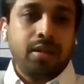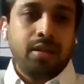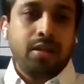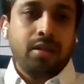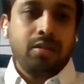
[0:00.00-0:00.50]

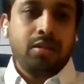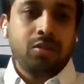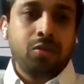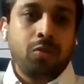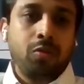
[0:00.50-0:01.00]
and
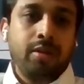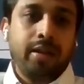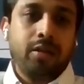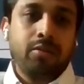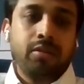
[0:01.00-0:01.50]
just throw
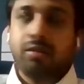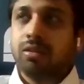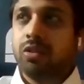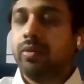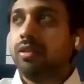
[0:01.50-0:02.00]
light on the
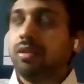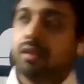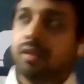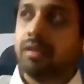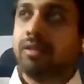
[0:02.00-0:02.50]
situation